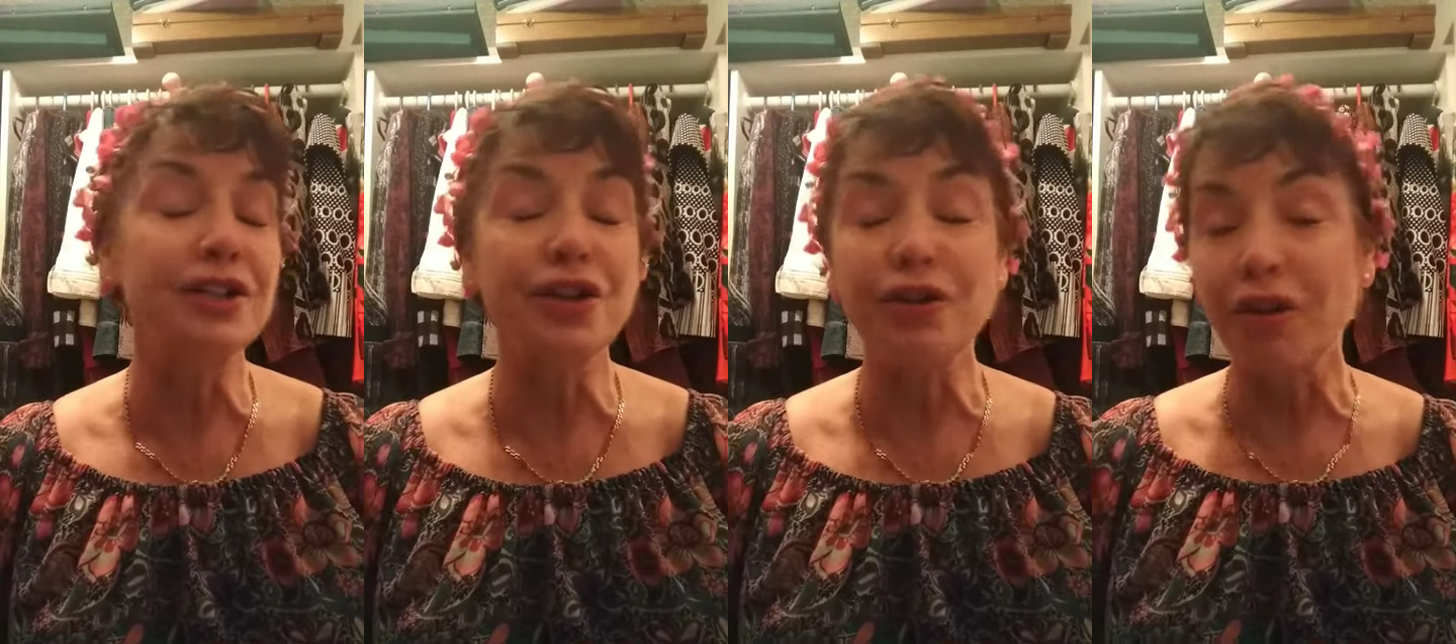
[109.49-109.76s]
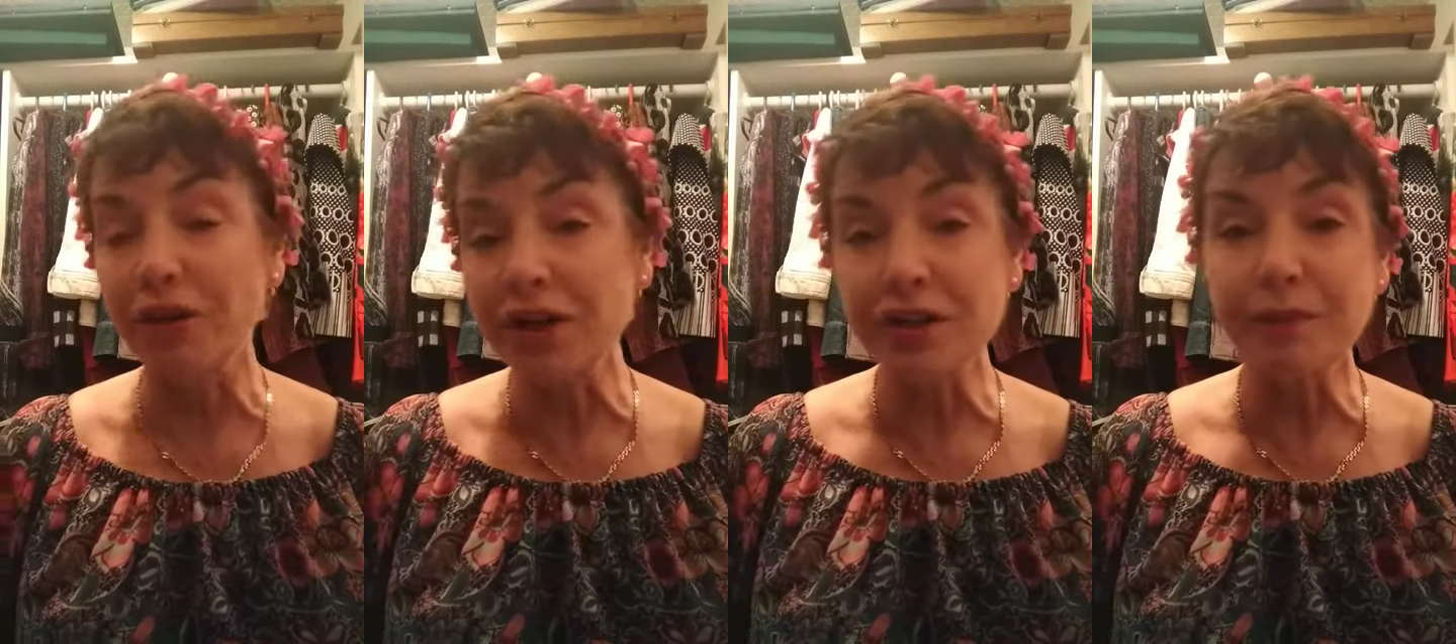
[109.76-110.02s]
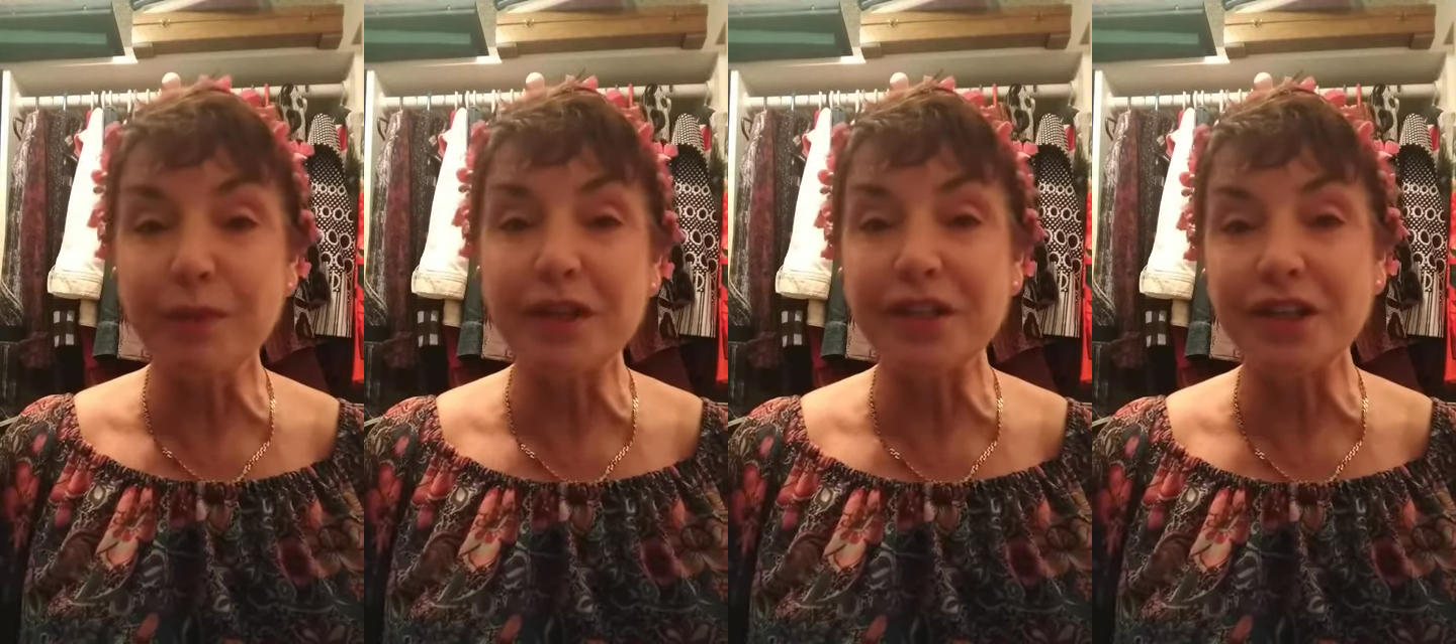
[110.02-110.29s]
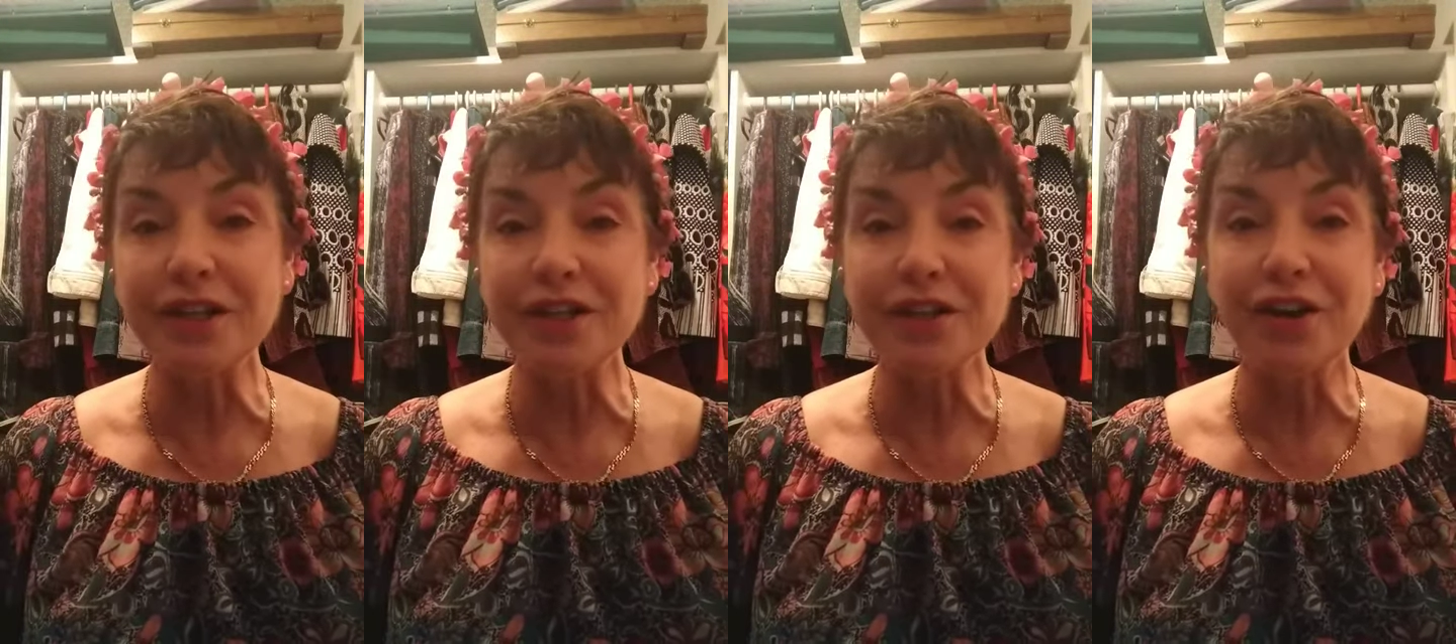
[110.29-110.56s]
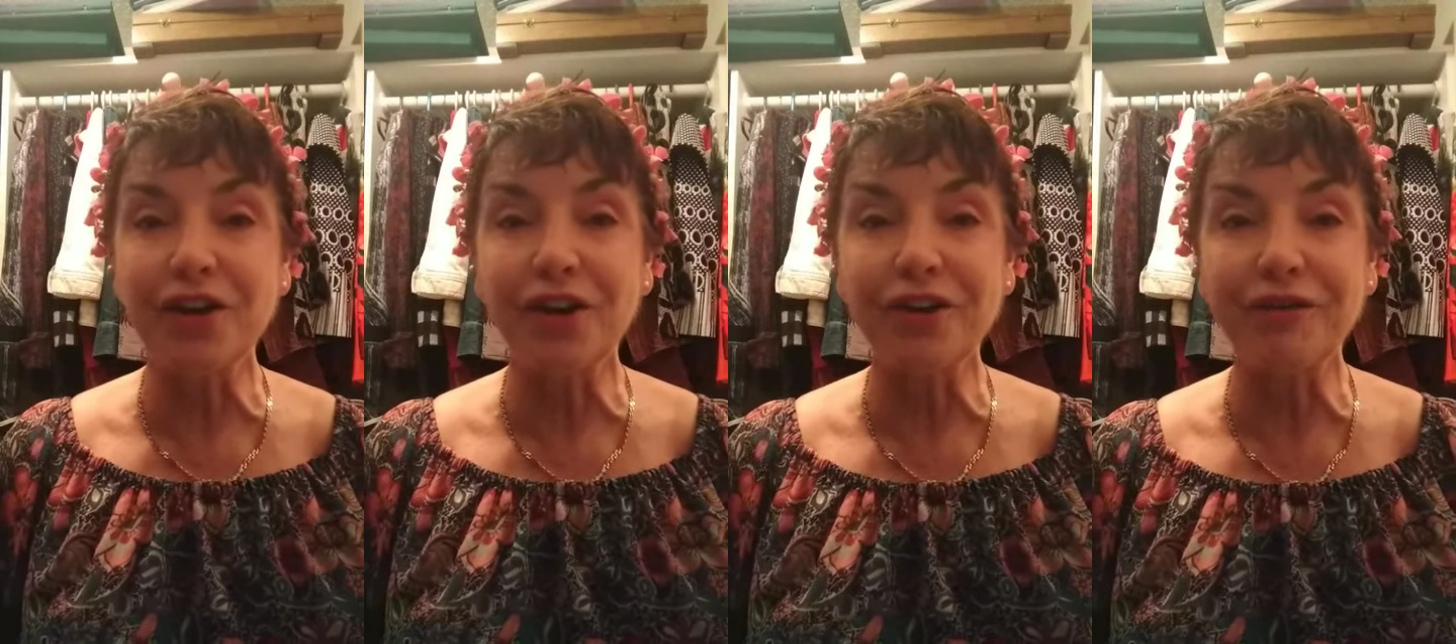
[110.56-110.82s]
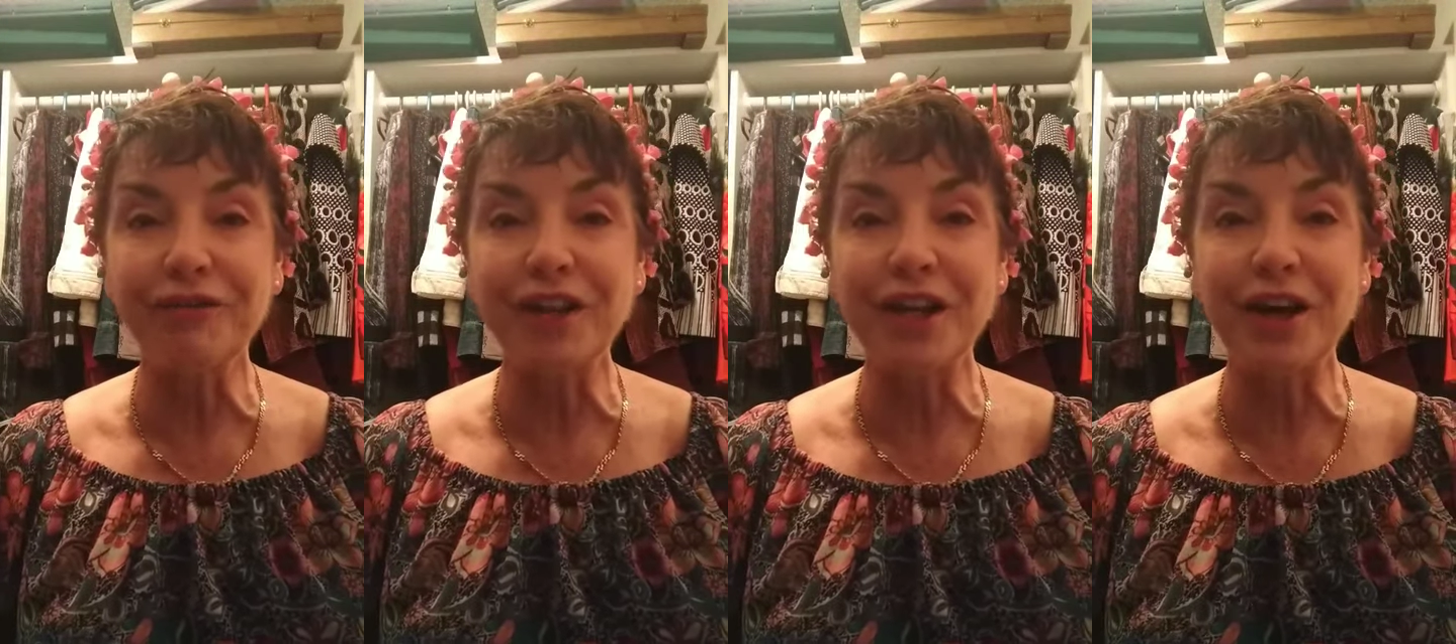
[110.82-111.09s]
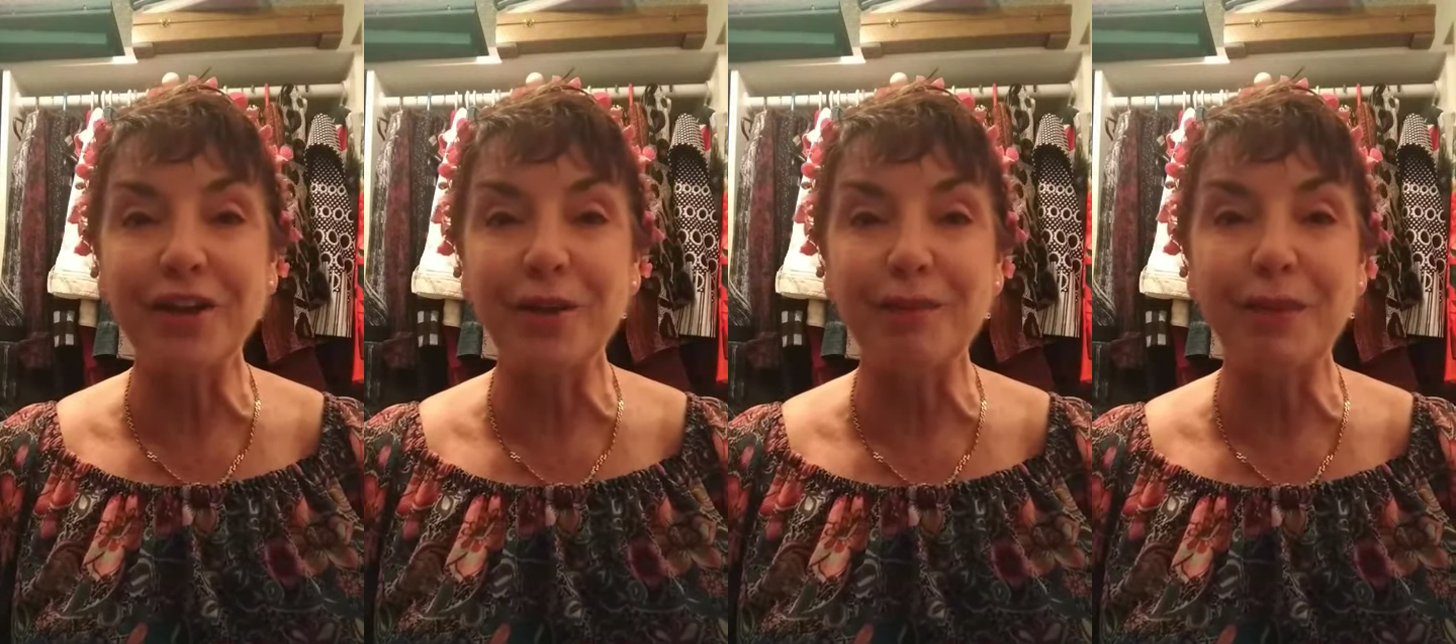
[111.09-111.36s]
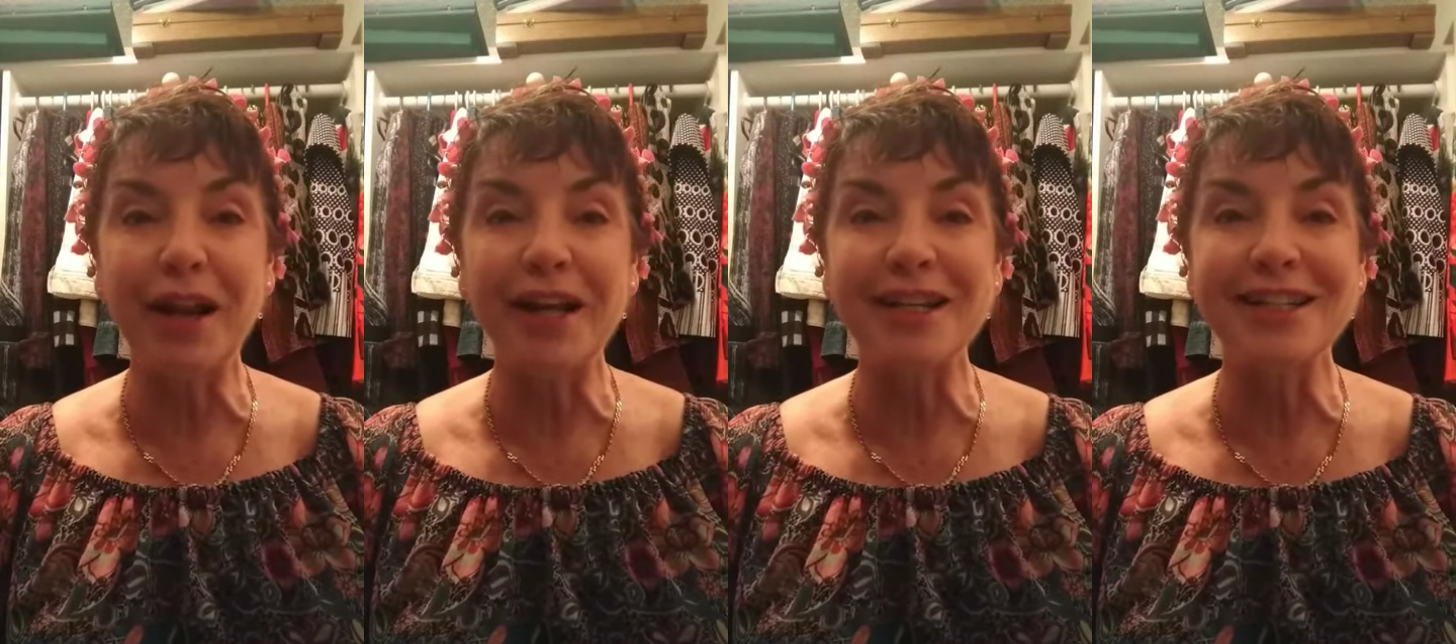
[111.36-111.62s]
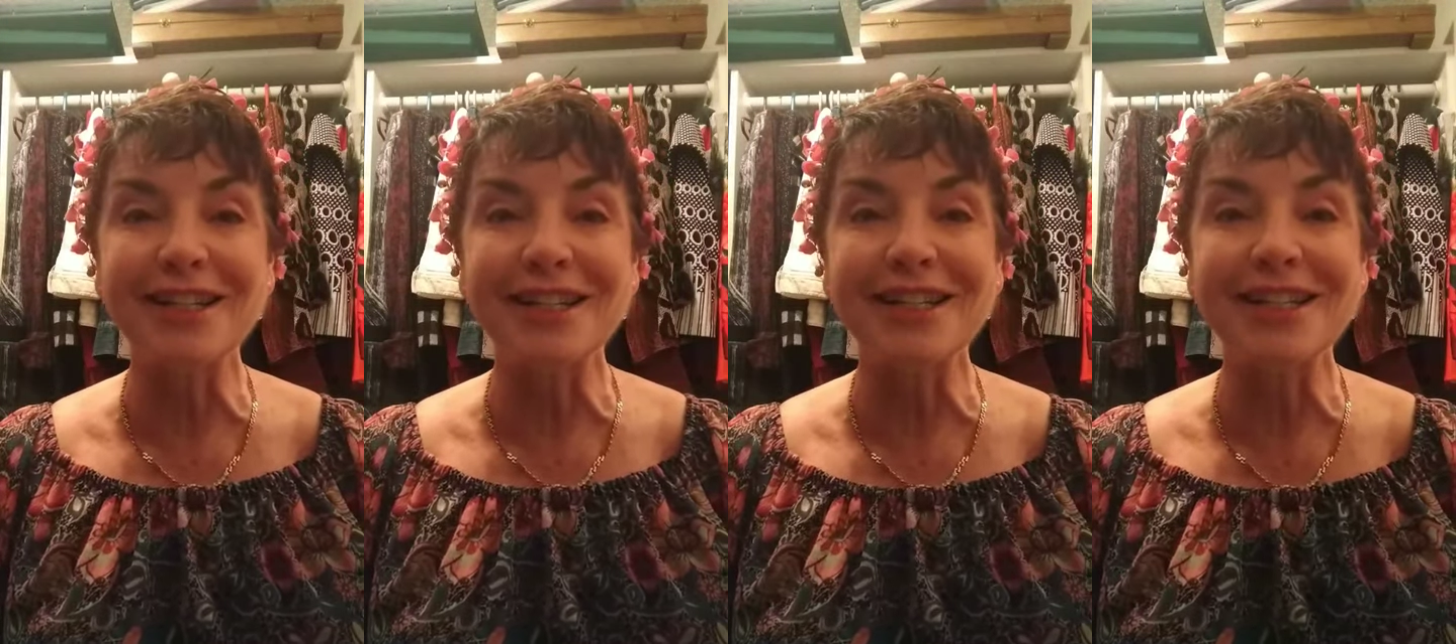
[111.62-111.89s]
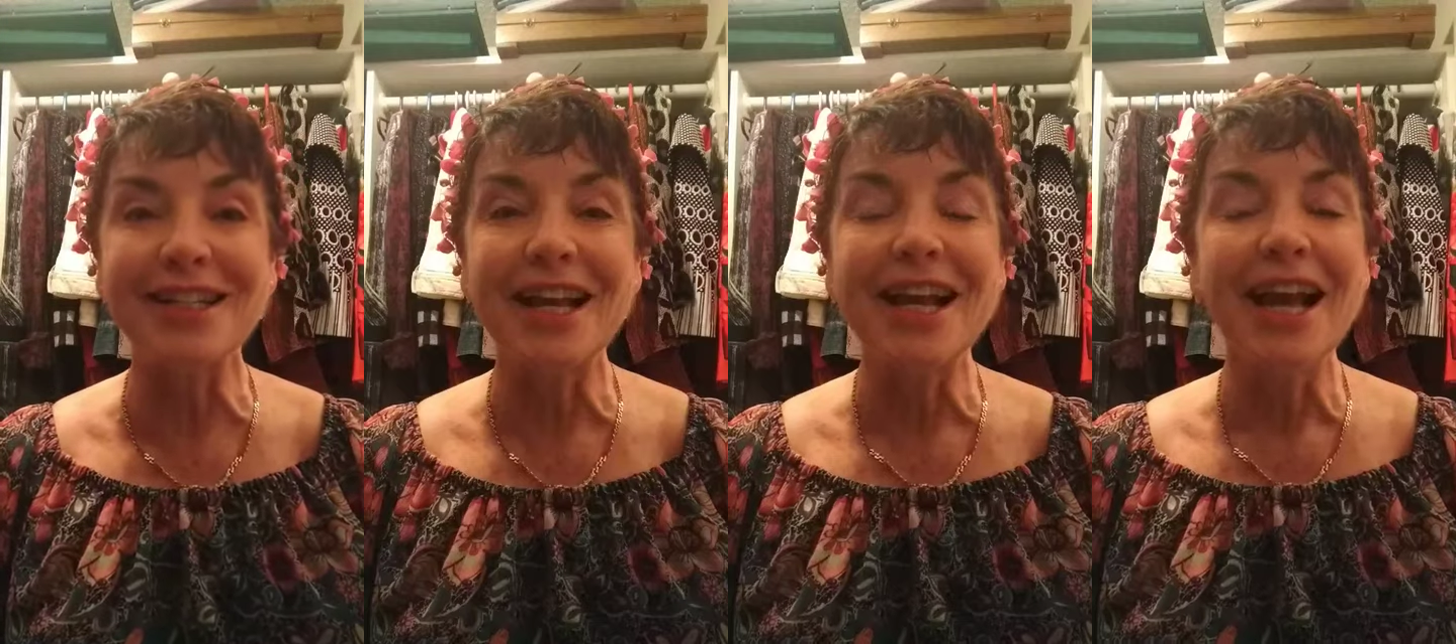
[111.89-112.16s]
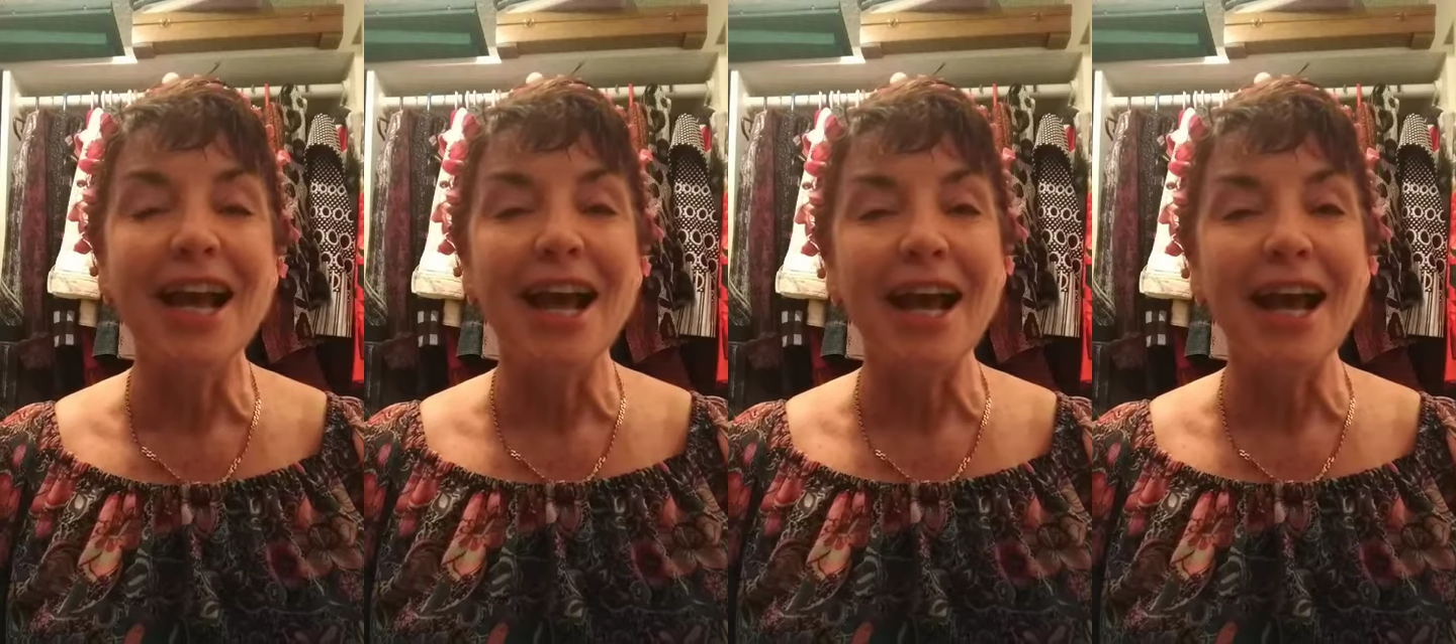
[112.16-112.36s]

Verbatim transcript: It's not as busy as a lot of the other places.